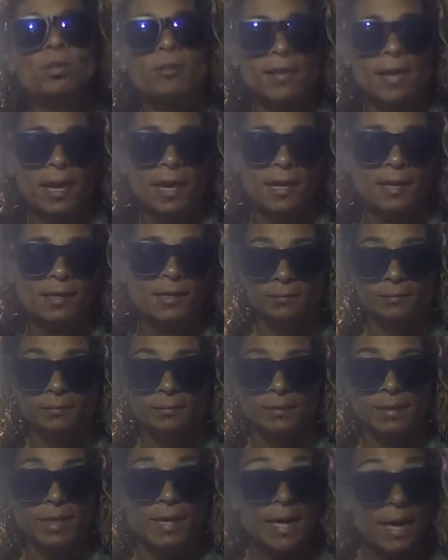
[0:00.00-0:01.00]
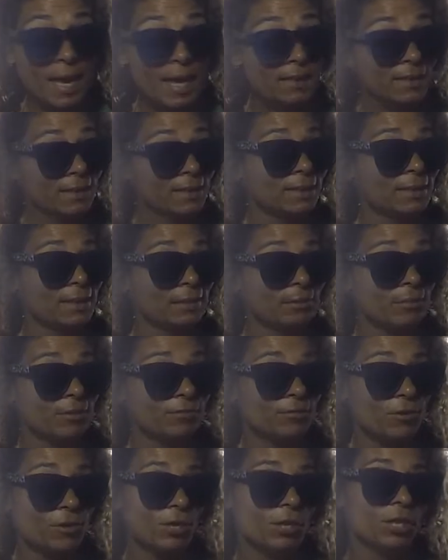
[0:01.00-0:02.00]
day. As I said
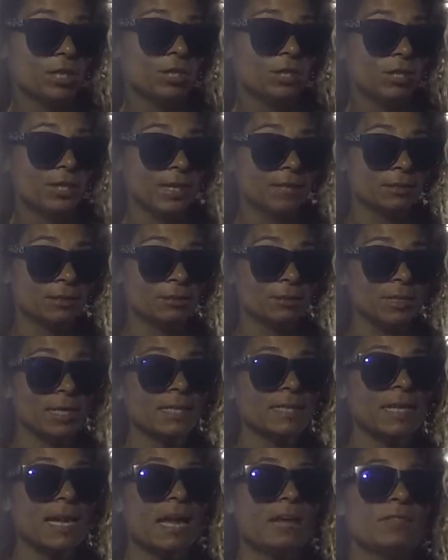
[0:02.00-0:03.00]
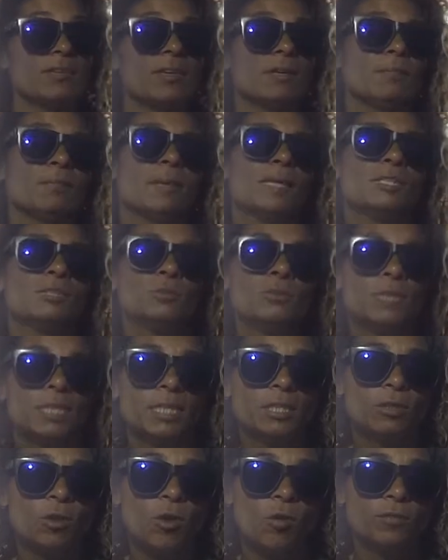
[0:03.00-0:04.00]
before, you get good at diving by doing
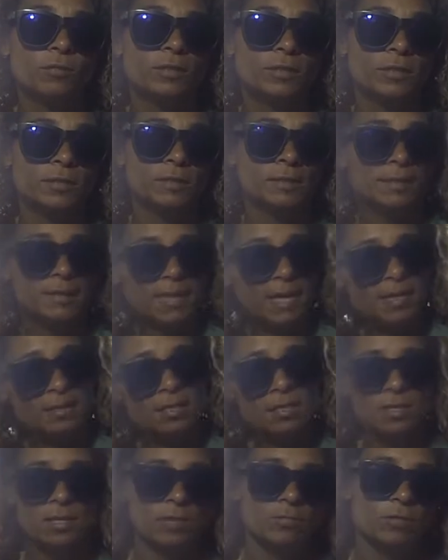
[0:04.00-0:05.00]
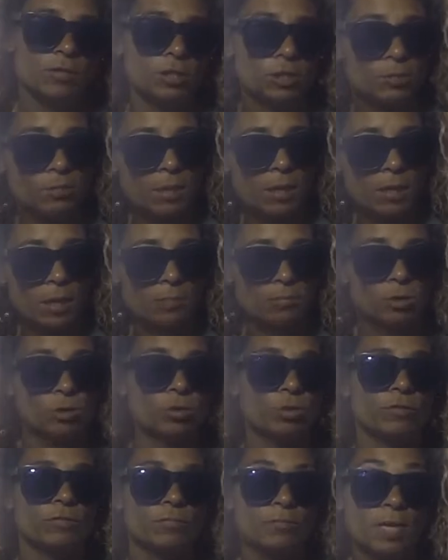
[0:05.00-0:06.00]
it often. Then stuff just becomes
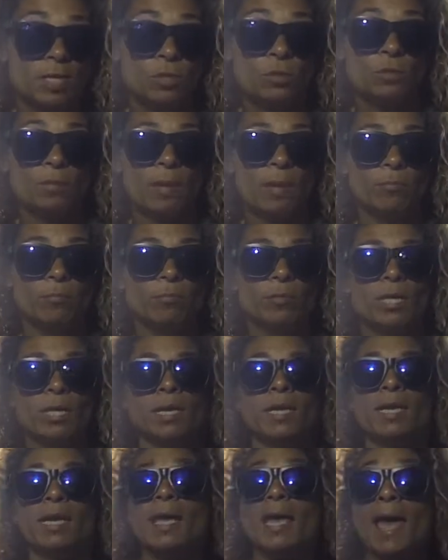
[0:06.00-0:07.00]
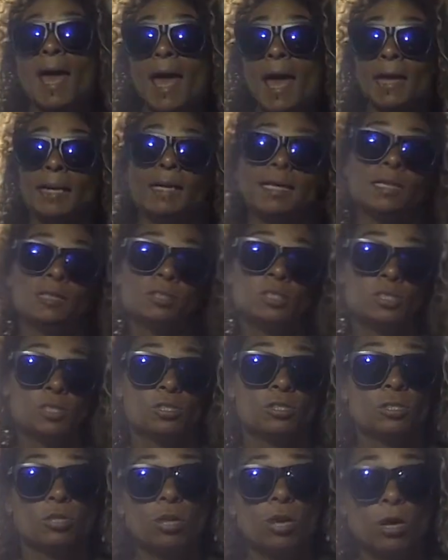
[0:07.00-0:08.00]
sort of muscle memory and it
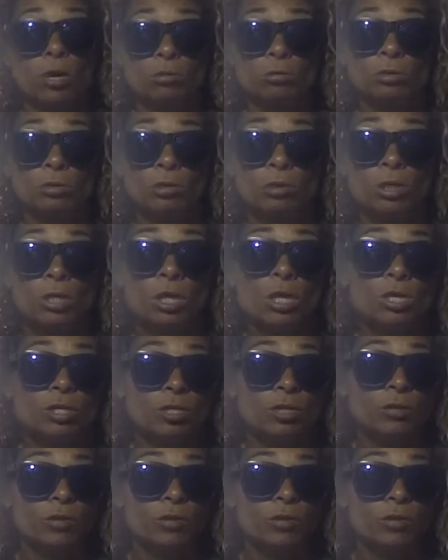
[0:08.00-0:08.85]
just goes. So